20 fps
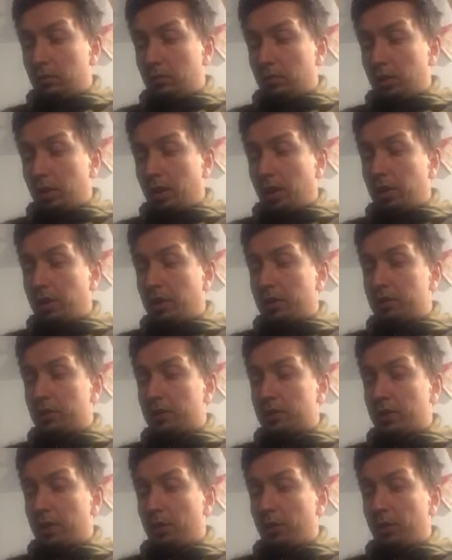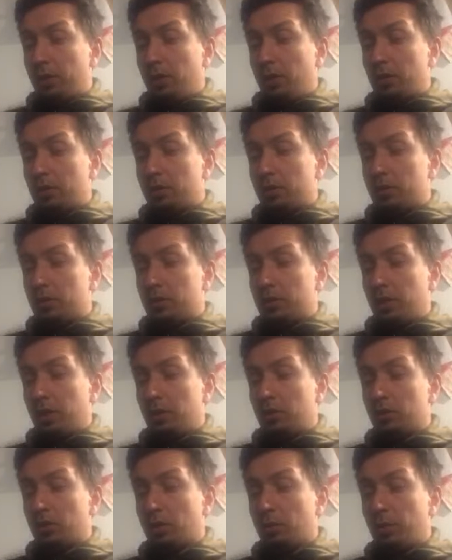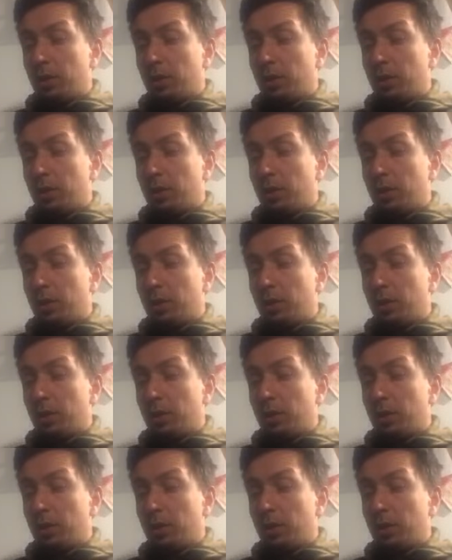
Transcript: unnecessary distinction,